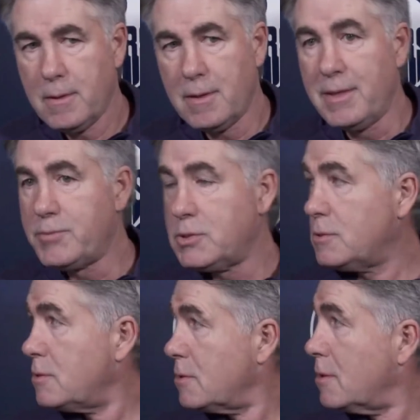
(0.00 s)

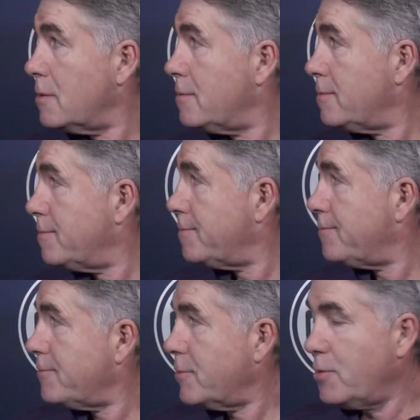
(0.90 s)
Glimpses is a good
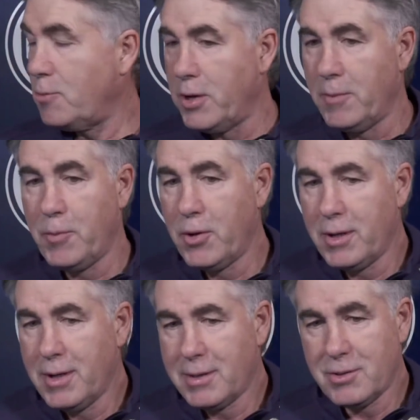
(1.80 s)
way to put
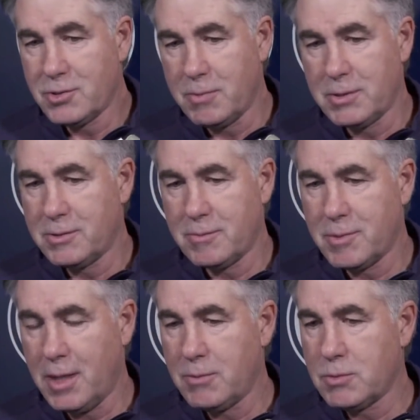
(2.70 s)
it. Like, there's been some
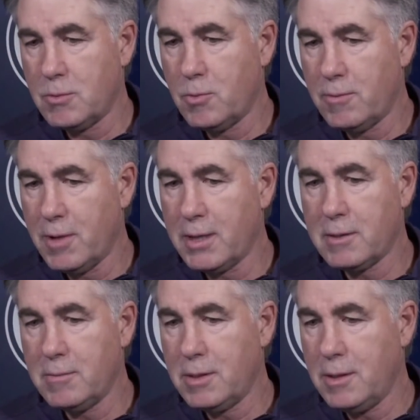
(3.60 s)
times when we've
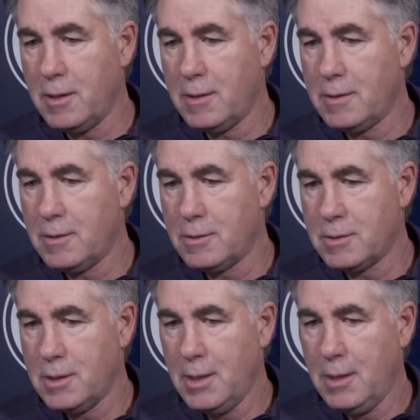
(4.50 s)
liked him in there, and
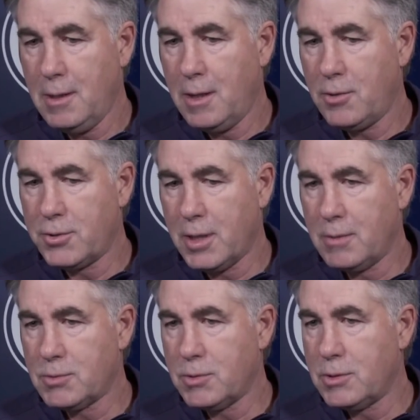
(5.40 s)
there's other
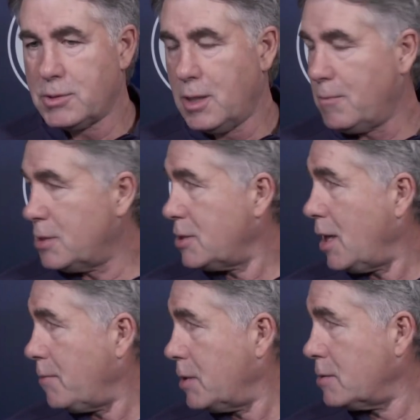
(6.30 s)
times when there's not much
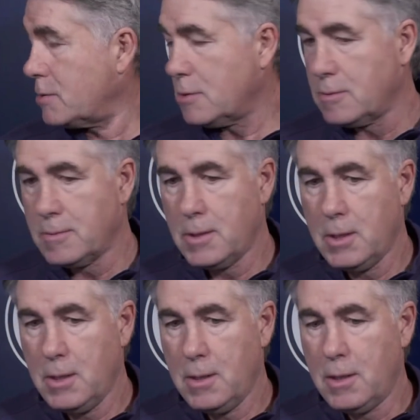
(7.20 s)
happening. So
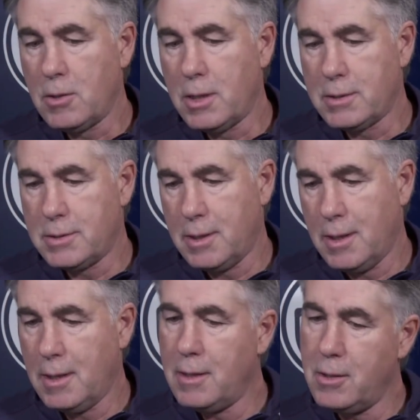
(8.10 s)
he'll get
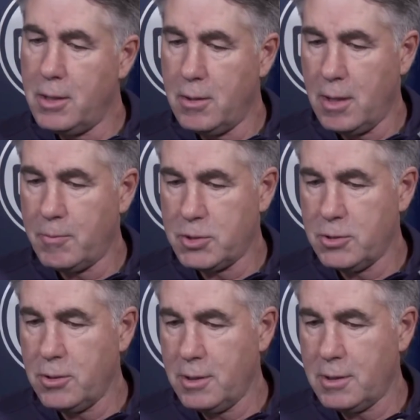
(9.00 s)
an
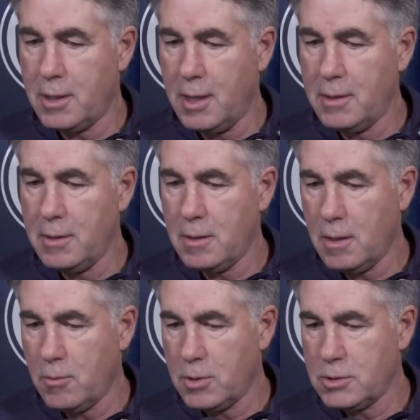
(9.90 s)
opportunity tonight here.
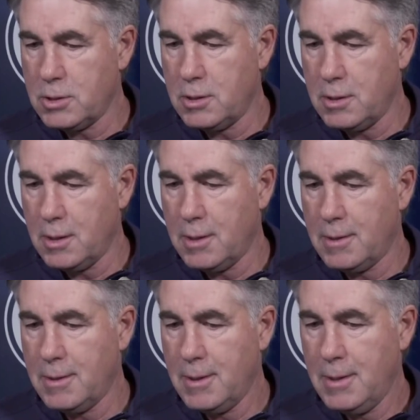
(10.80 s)
I want to see.
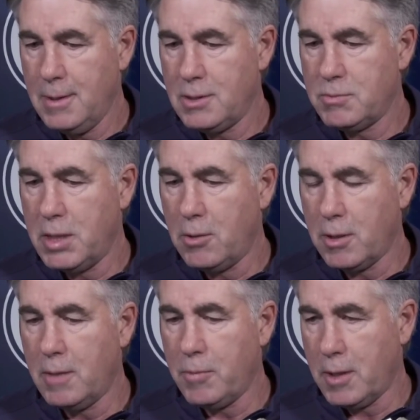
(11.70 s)
He's been out
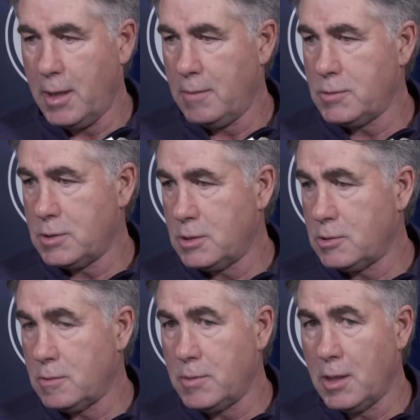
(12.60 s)
a couple games. He
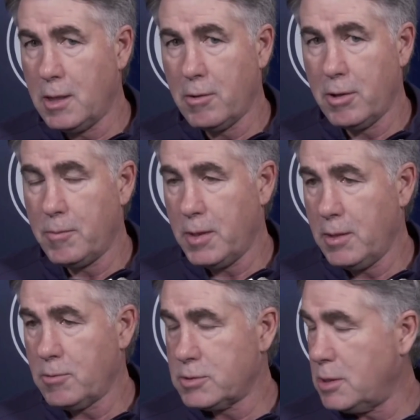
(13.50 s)
should be hungry to
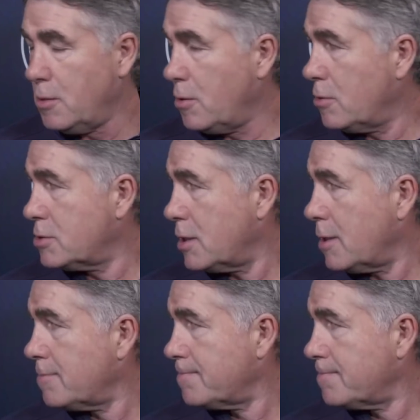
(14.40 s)
play. We'll see how it goes tonight.